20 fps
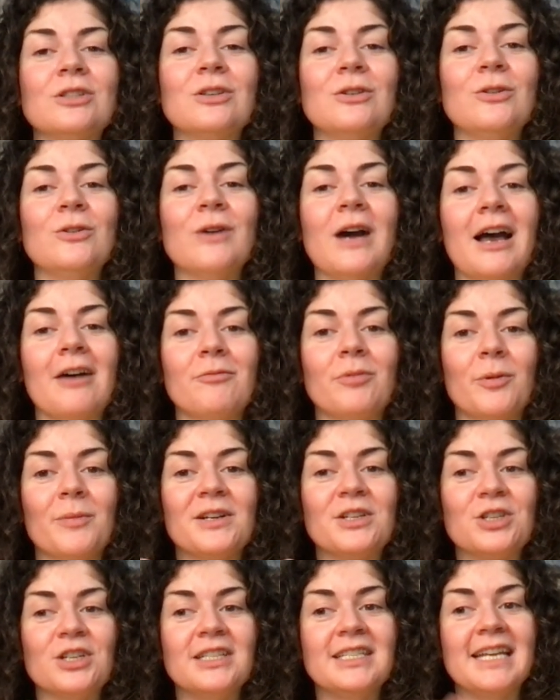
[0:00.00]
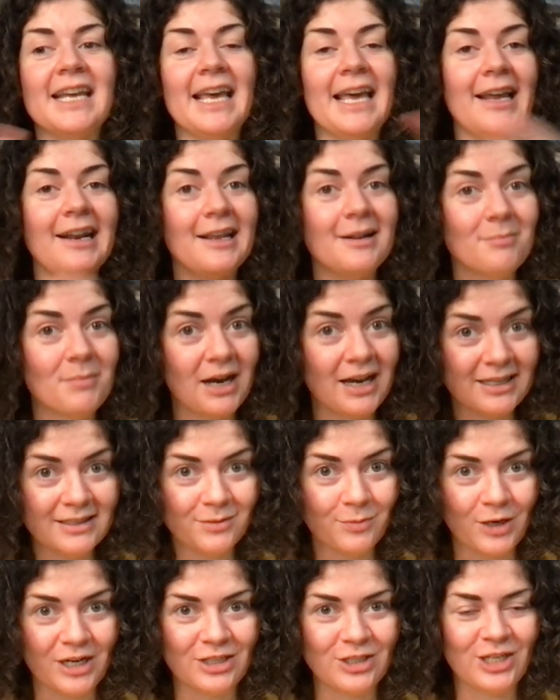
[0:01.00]
to have permission to edit my
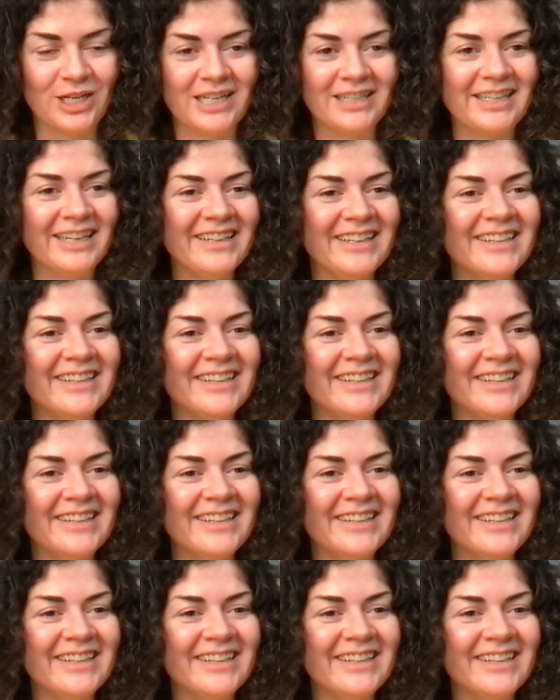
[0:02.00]
spreadsheet.